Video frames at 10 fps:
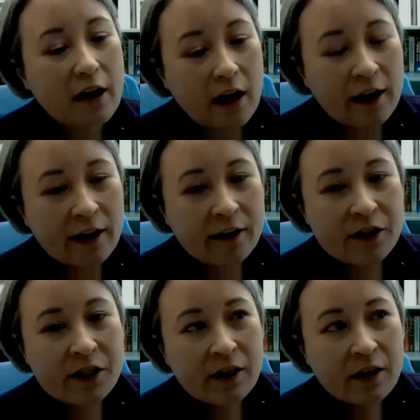And
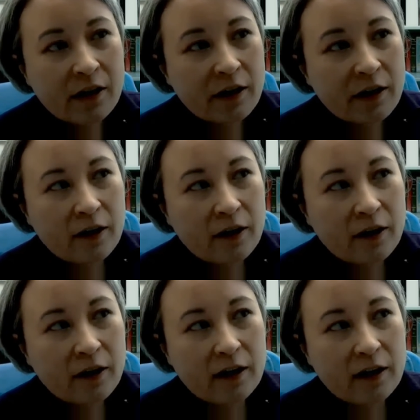the
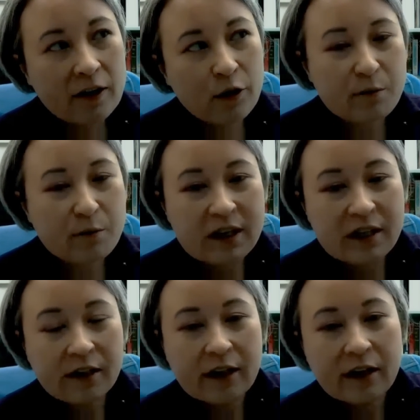crux is
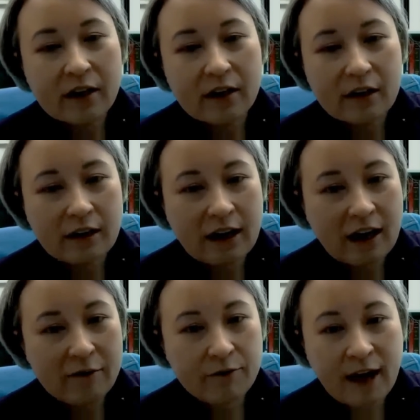basically, you have a
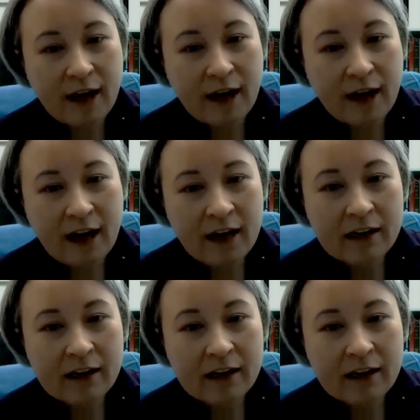fact,